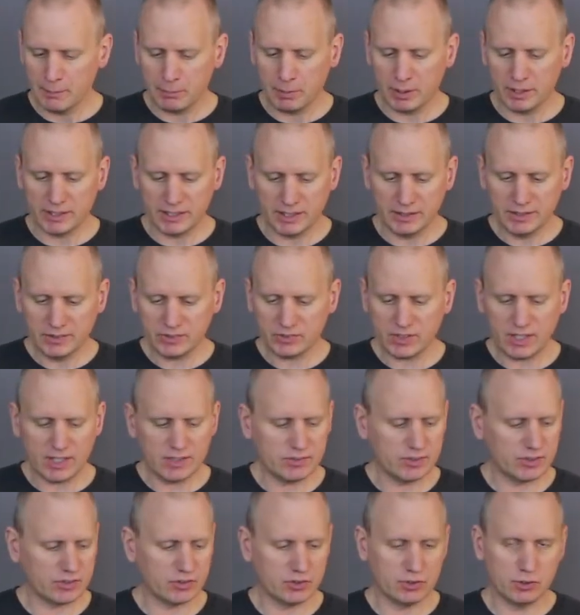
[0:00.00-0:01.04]
But in this
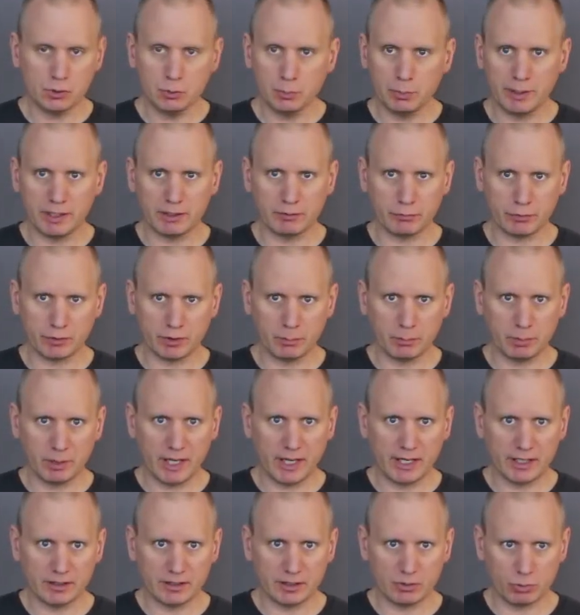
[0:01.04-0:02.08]
case, it's too big for the
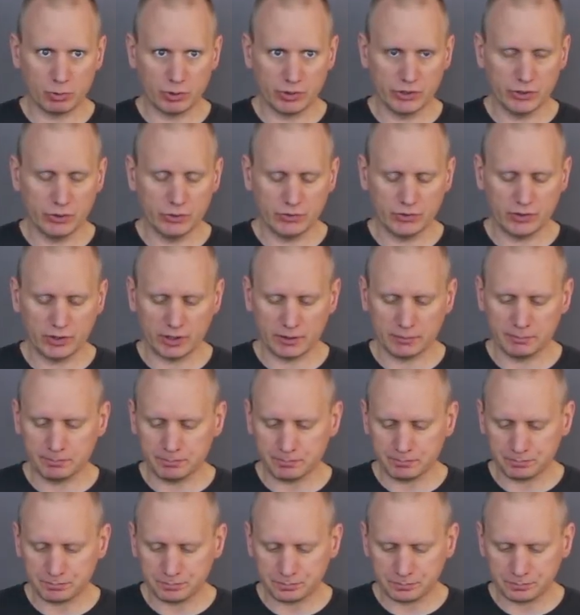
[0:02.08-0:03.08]
blank that we're using.